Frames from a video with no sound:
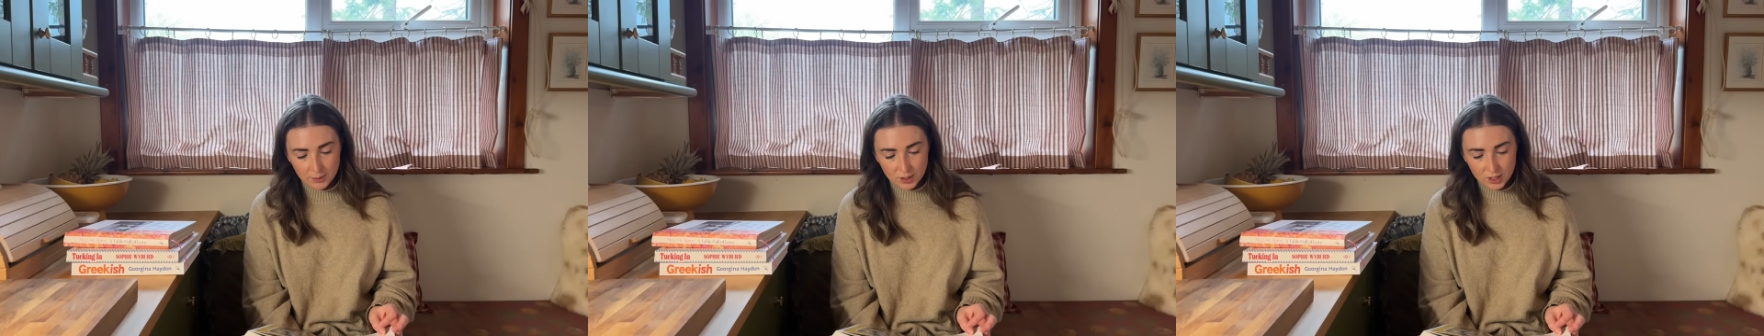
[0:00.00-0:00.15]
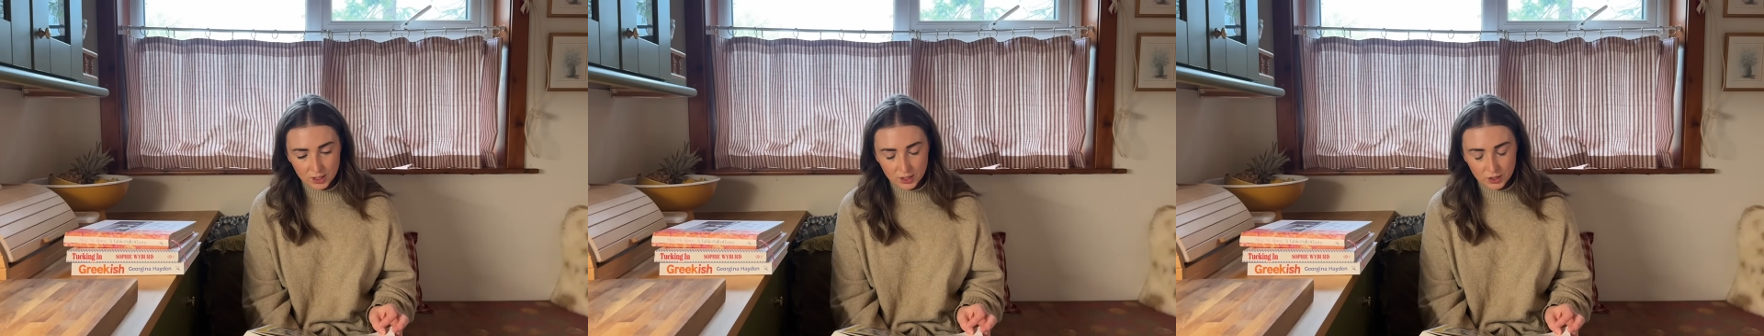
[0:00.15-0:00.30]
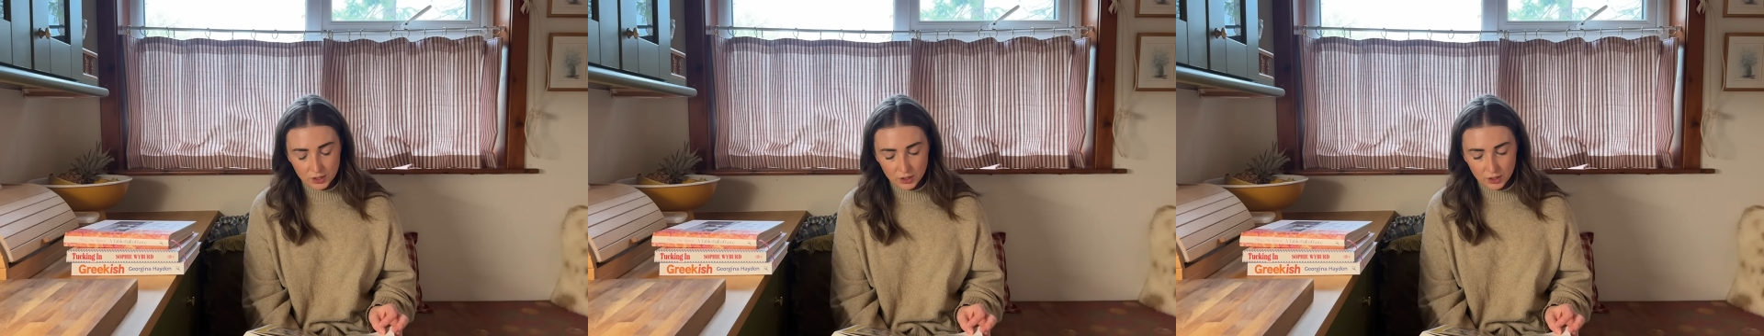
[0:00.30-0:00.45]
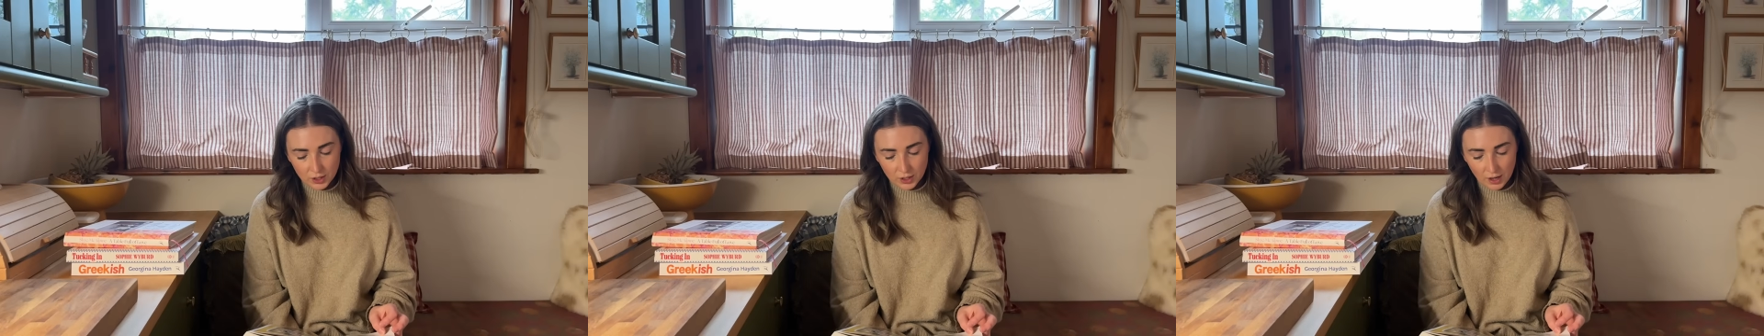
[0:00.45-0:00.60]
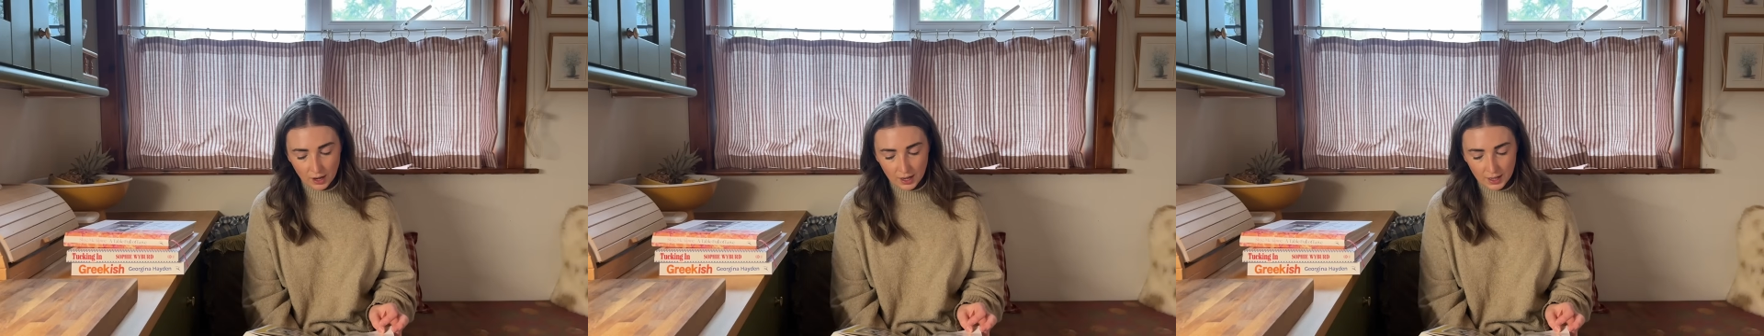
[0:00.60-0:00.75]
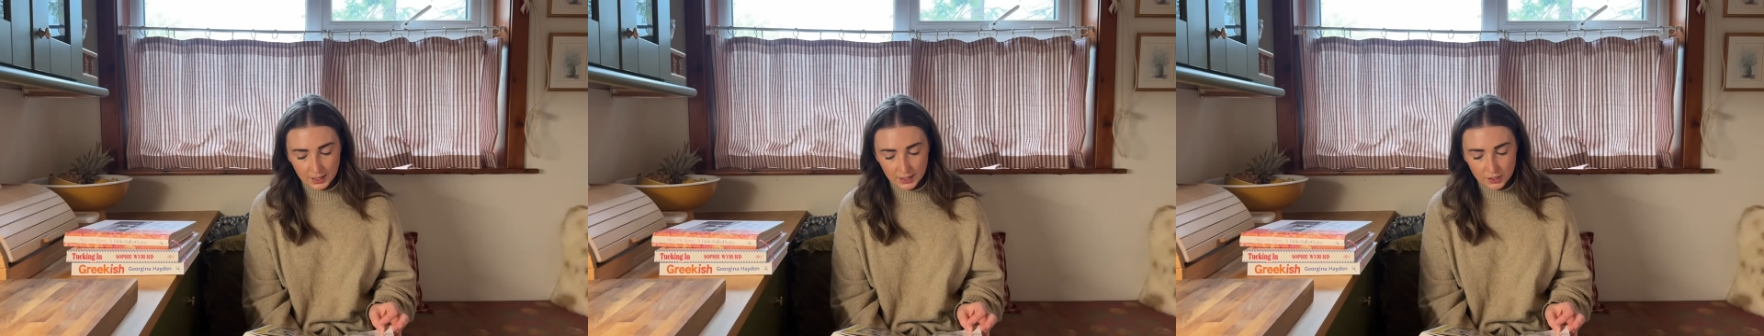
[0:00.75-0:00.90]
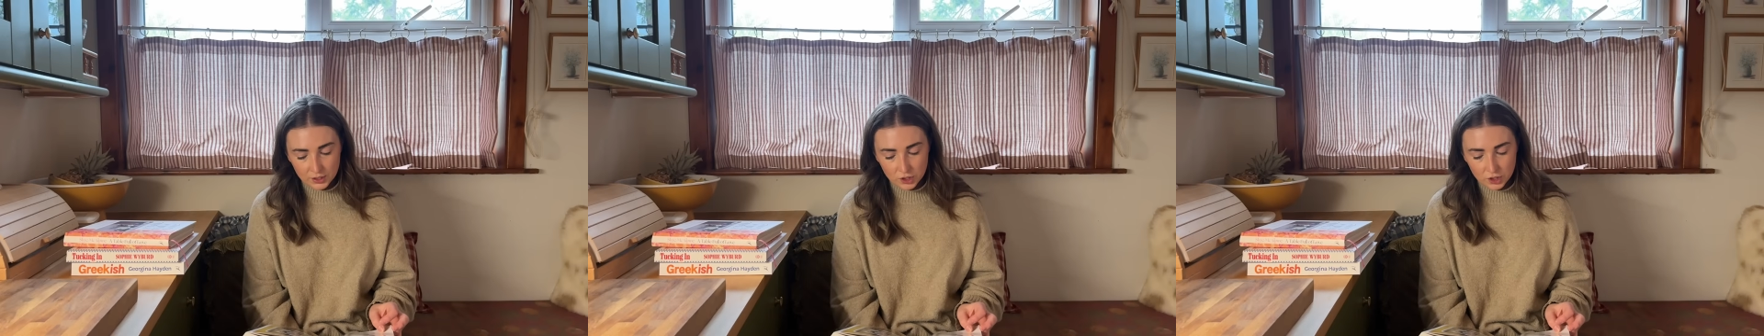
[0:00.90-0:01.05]
ginger,
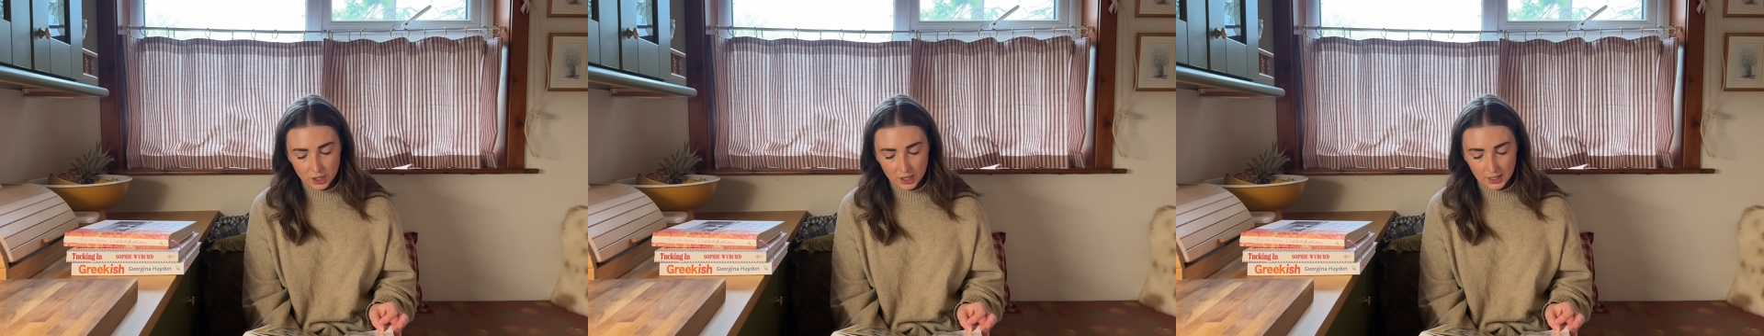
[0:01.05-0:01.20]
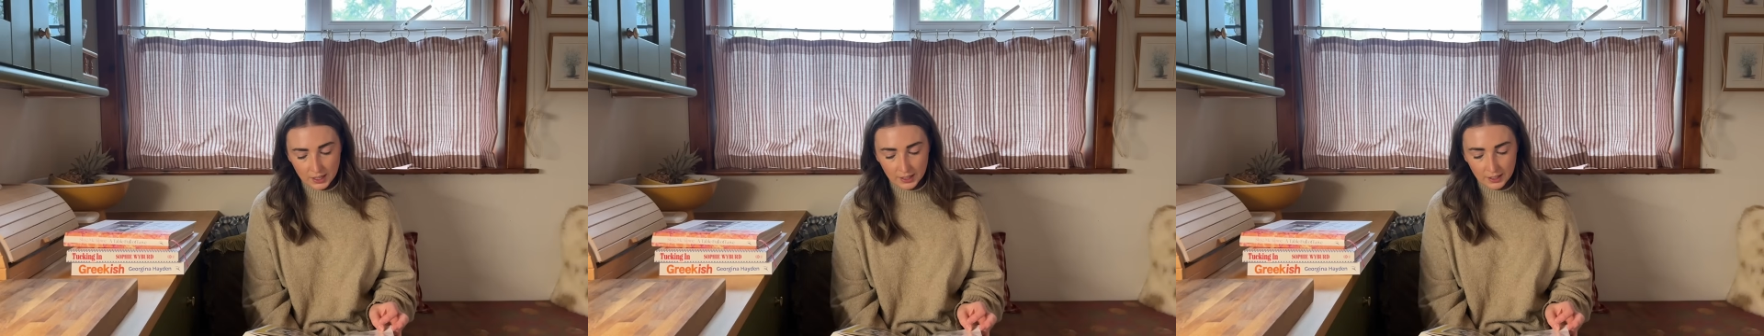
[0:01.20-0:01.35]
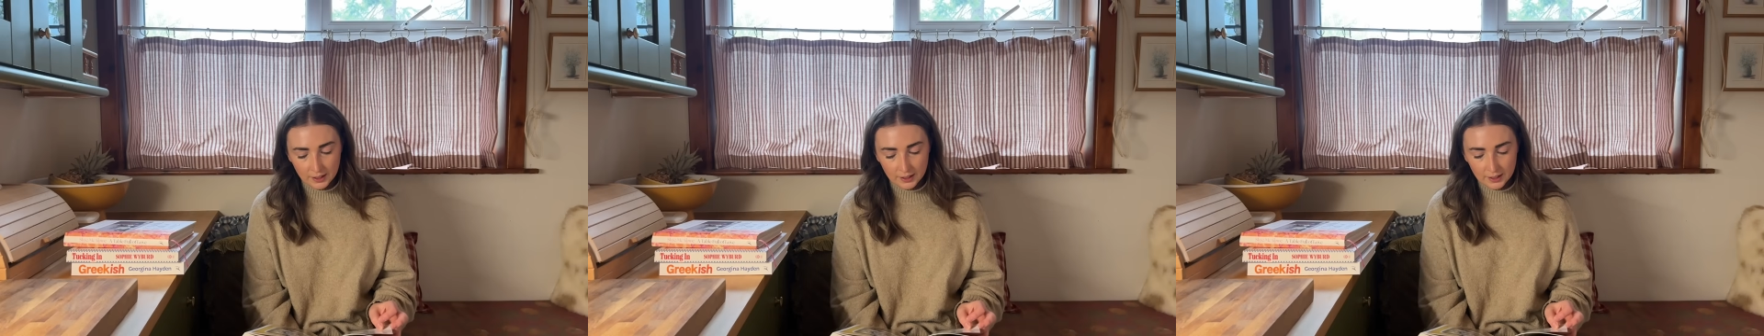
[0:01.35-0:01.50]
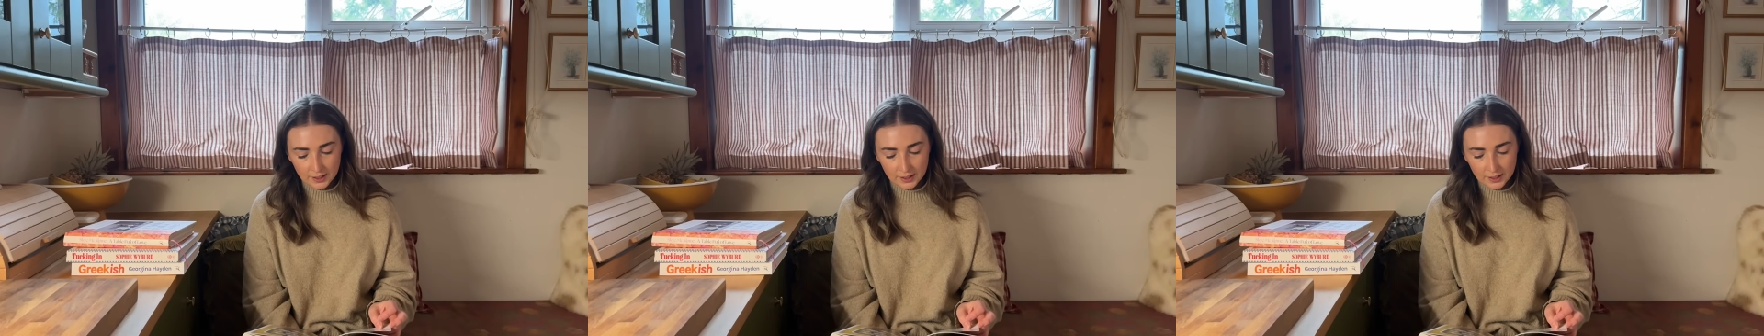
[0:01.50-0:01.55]
garlic and chilli.